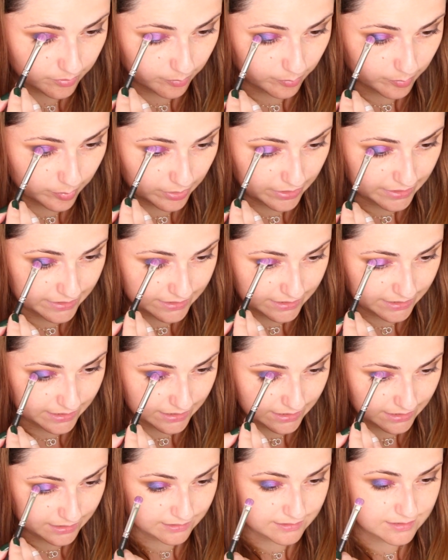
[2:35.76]

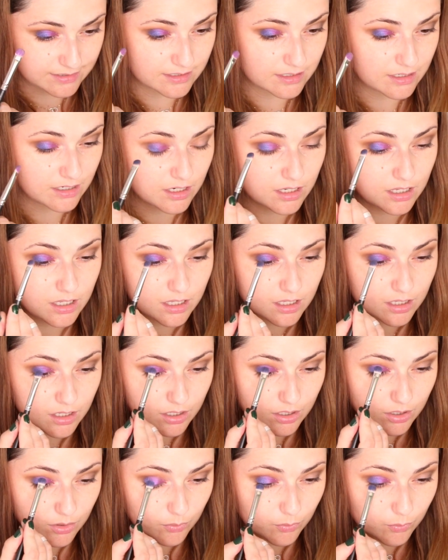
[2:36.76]
blending it
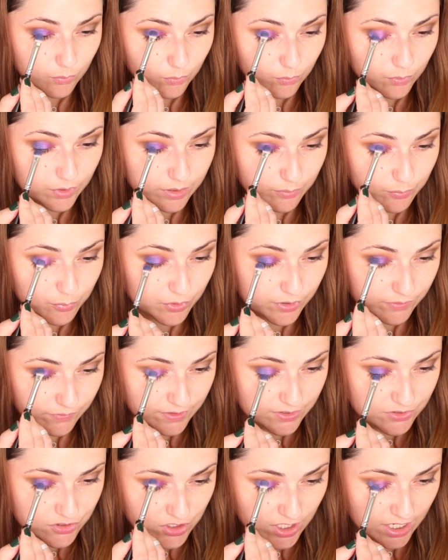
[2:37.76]
with the
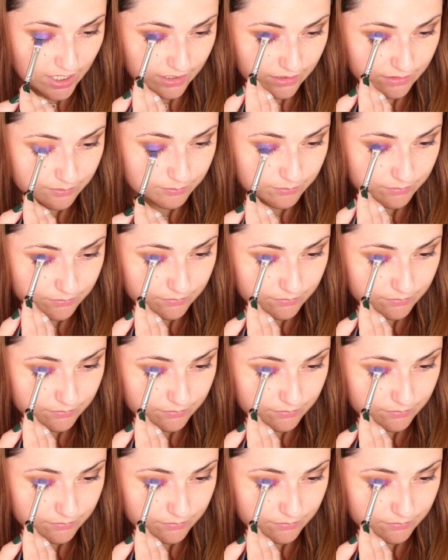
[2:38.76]
previous shade.